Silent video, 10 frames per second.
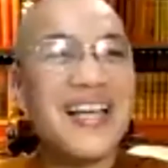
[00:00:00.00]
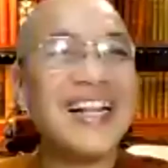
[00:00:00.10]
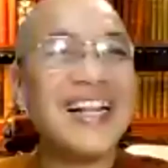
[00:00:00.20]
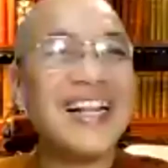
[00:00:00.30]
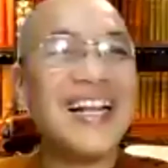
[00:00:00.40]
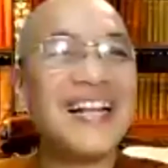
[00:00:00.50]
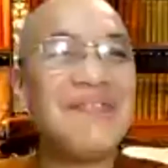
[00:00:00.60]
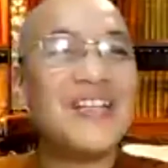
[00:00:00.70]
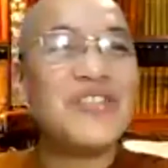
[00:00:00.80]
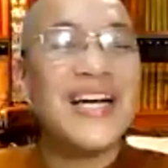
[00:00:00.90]
okay, let, let
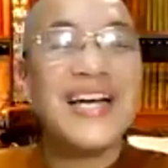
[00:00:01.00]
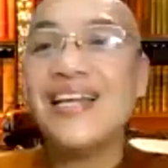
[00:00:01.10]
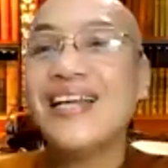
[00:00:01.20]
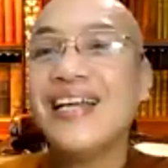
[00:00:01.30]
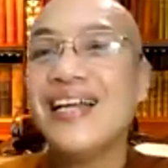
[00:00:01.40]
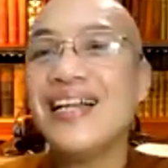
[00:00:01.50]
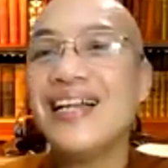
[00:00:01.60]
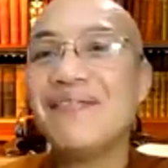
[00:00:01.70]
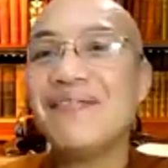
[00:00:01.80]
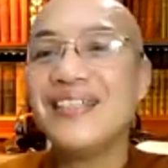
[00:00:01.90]
me try,
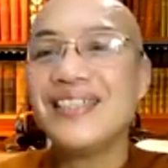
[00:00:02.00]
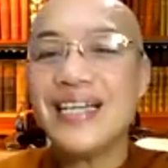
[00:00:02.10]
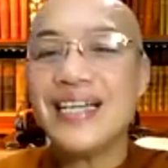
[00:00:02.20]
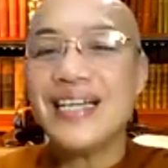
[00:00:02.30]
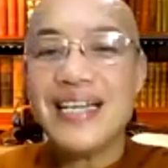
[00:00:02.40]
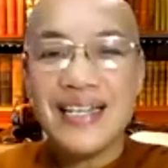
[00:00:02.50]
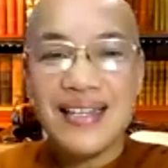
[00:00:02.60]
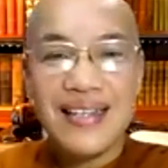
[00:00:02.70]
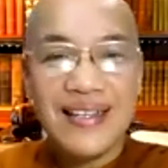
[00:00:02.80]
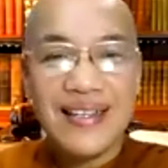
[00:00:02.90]
let me
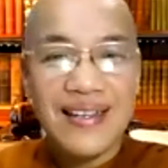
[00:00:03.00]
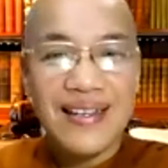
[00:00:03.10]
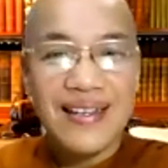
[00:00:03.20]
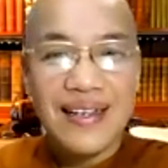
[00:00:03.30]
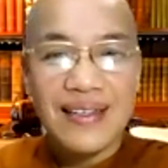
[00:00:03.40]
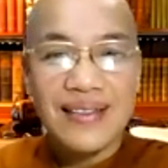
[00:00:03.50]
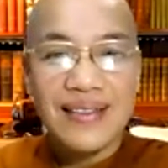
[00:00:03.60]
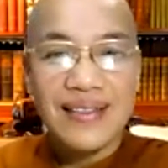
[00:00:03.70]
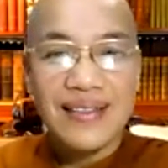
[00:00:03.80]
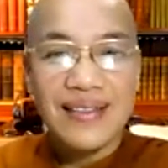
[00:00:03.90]
try
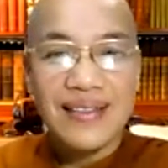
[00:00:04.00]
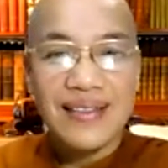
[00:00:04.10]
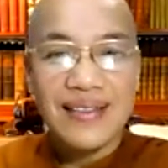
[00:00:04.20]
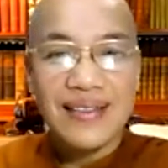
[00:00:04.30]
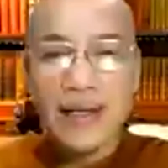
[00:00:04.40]
chat.